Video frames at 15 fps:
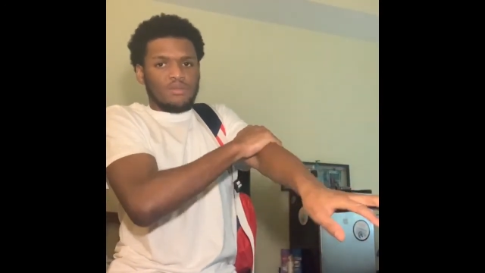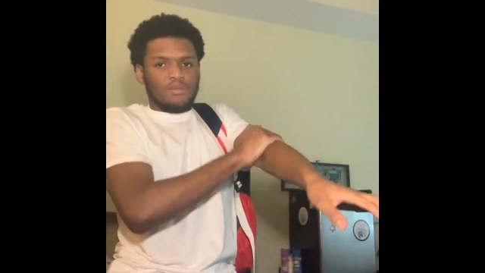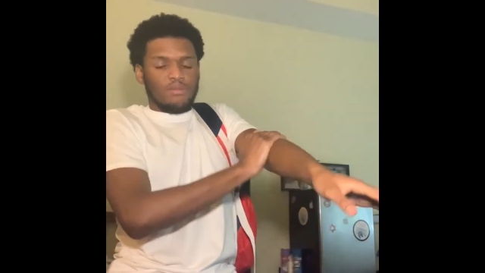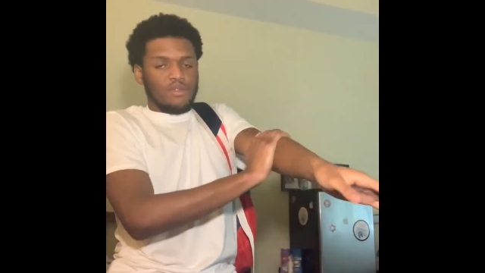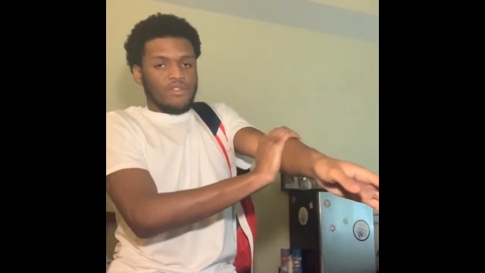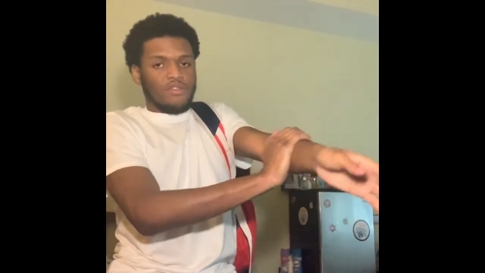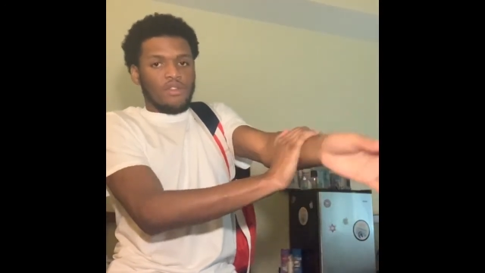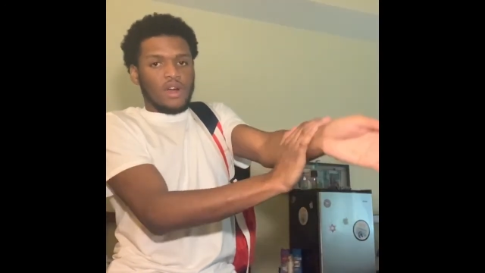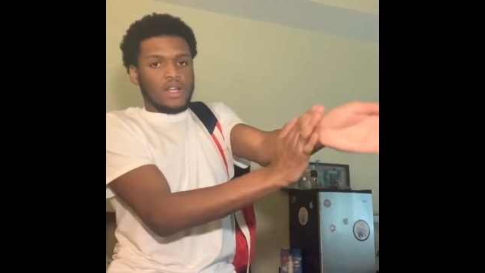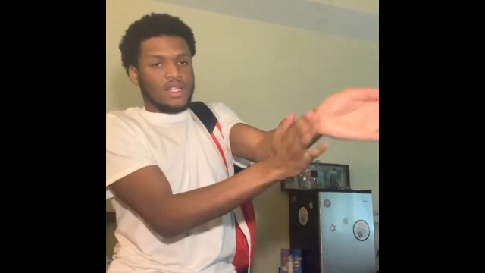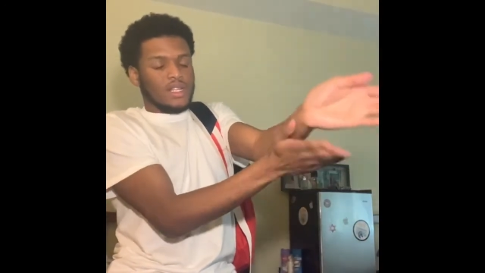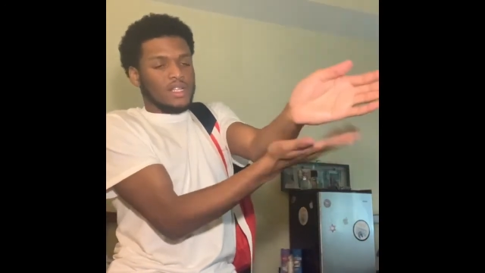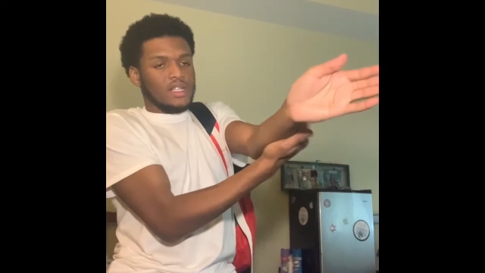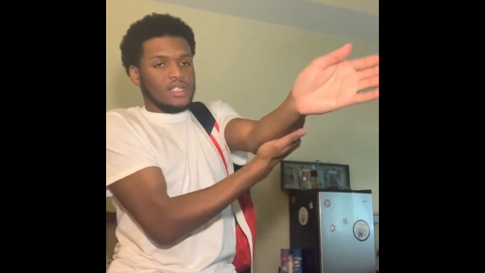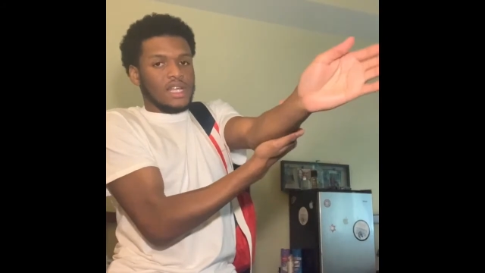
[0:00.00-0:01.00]
before I did
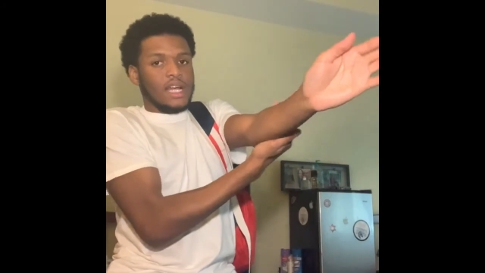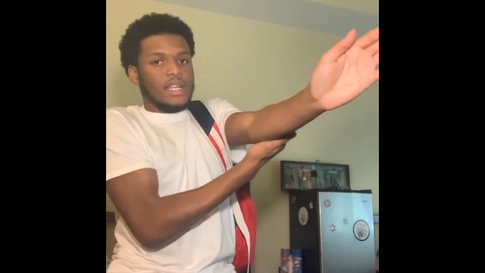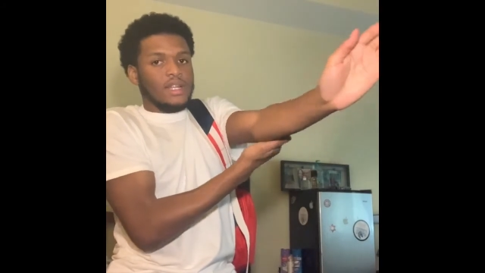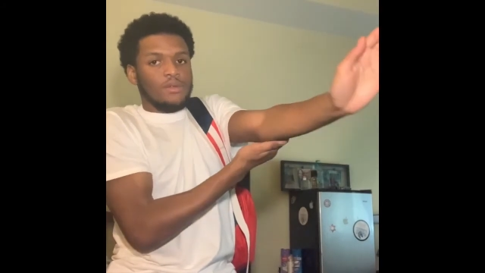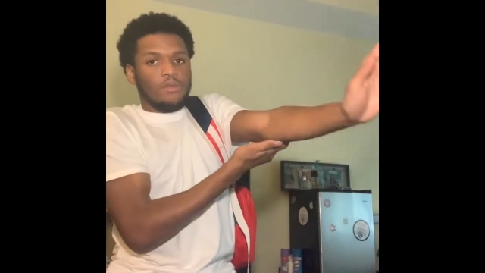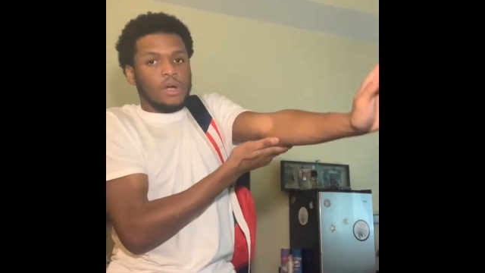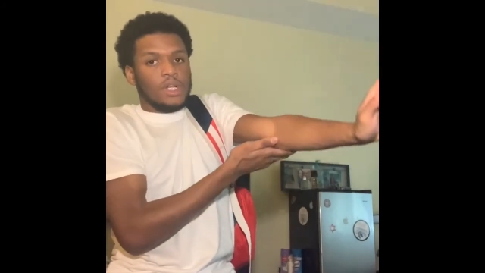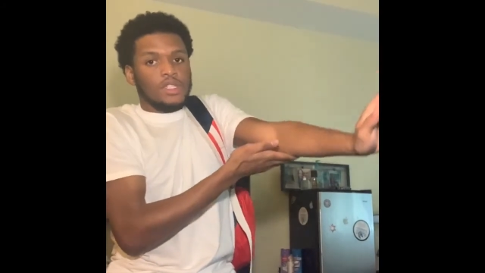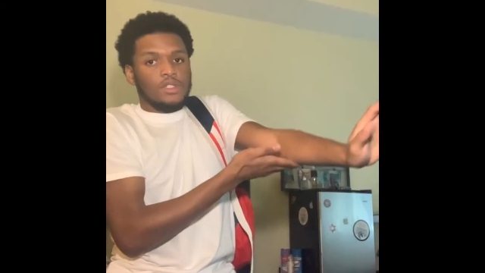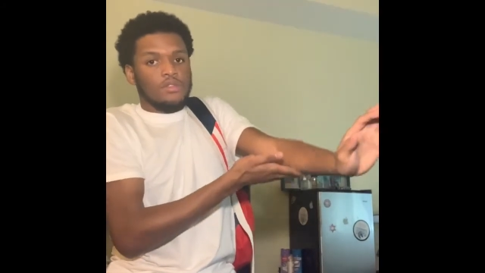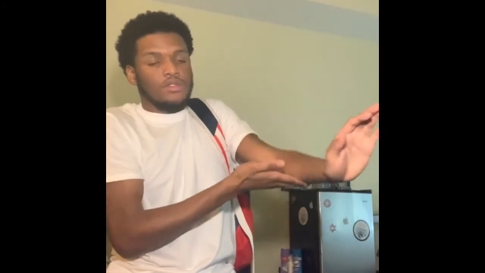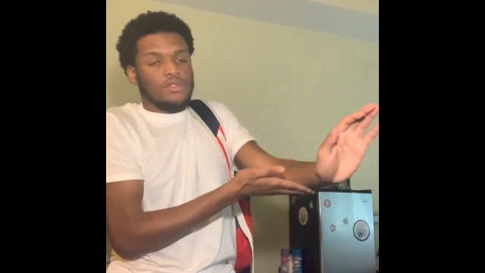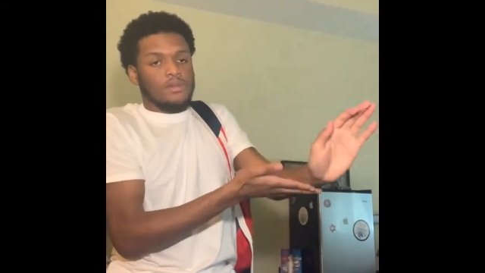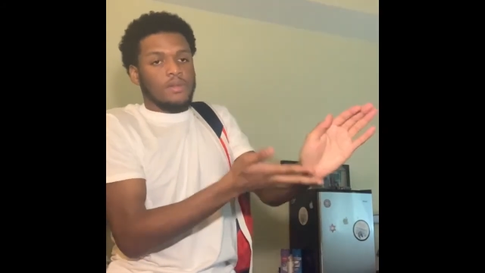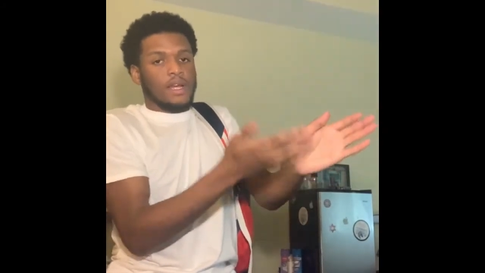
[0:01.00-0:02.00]
this. I didn't watch
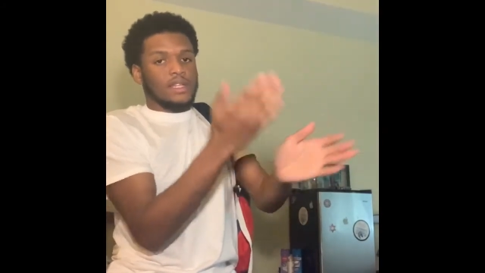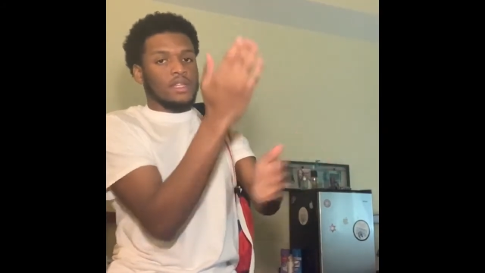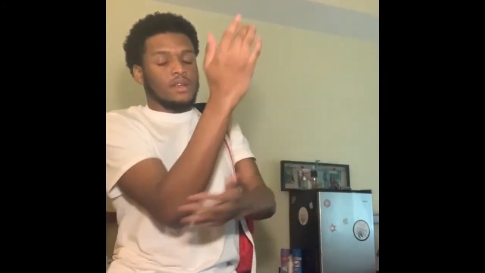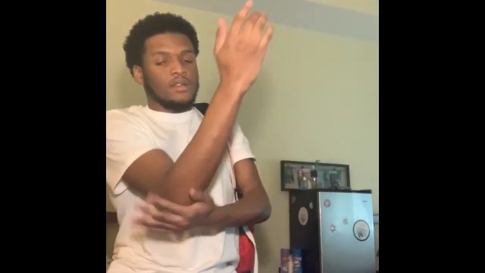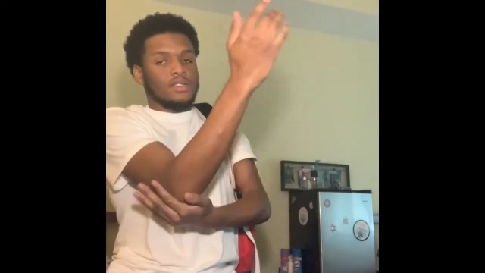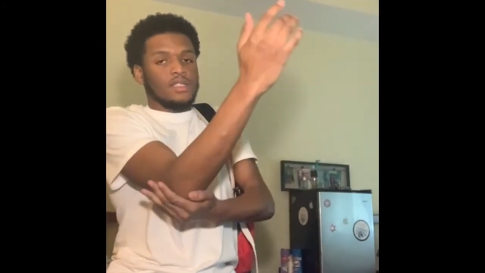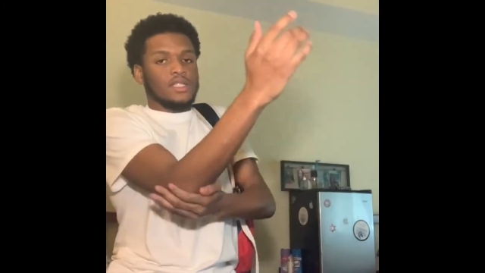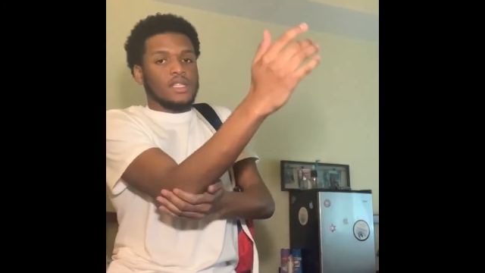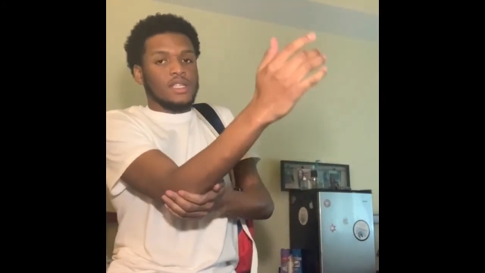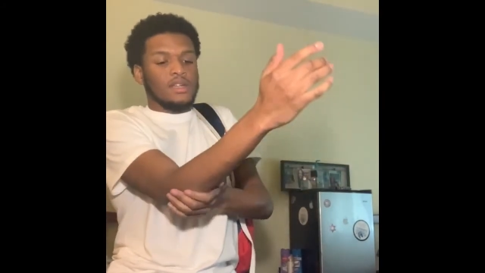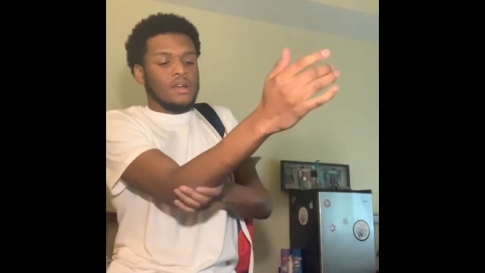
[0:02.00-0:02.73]
YouTube like that, to see.